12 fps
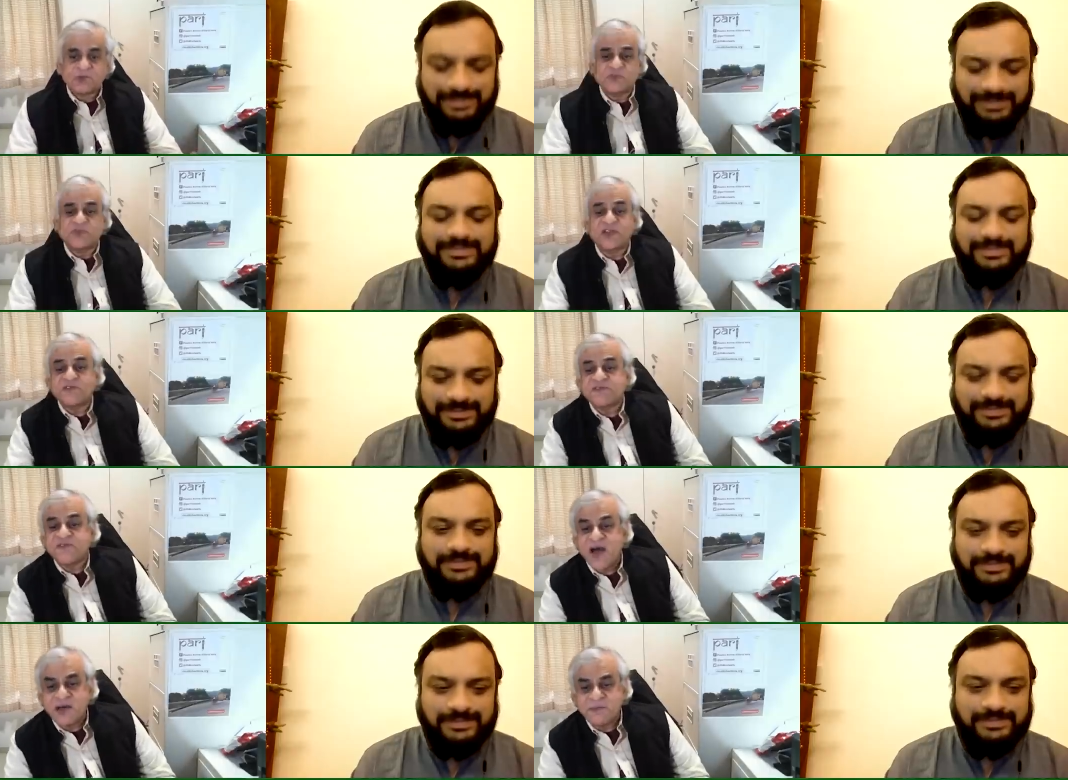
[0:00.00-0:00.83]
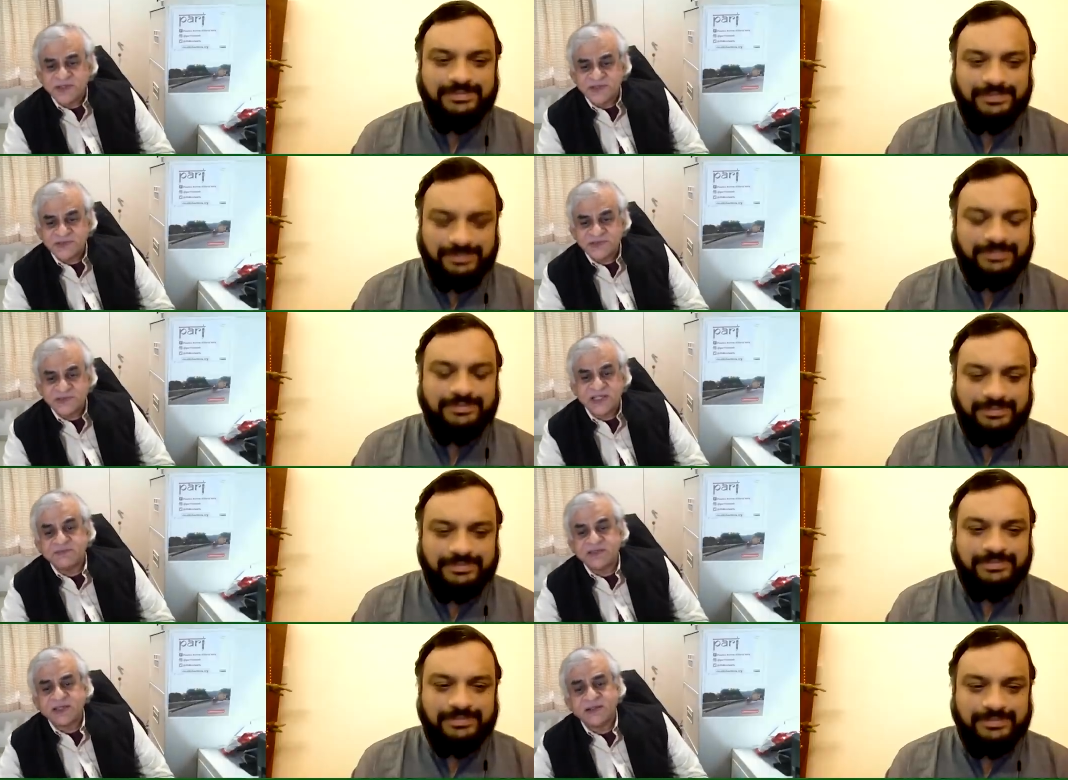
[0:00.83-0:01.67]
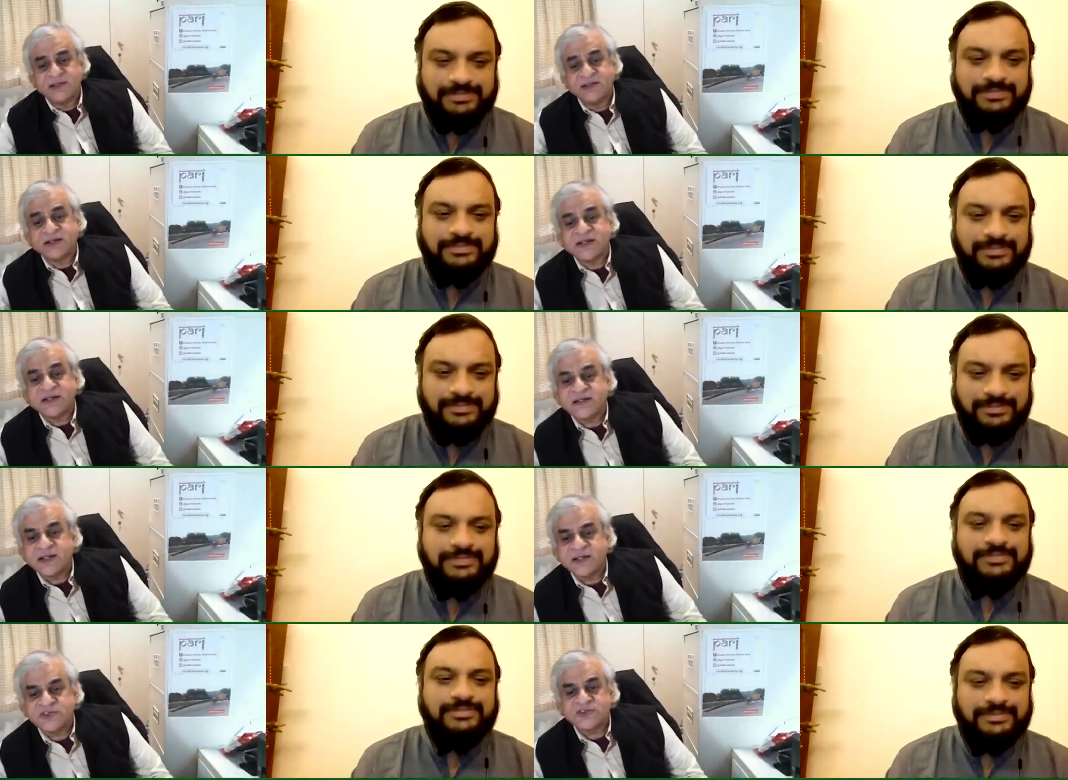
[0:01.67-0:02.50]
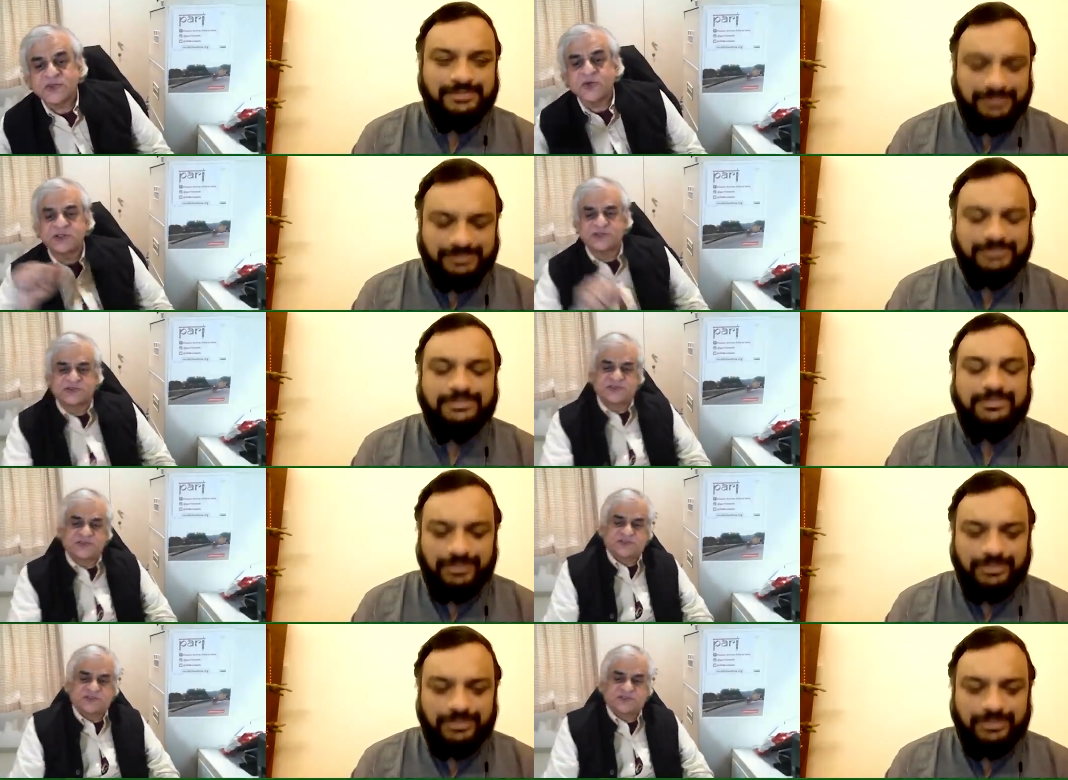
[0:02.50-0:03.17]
Speaker 1: For the farmers, they're giving written assurances.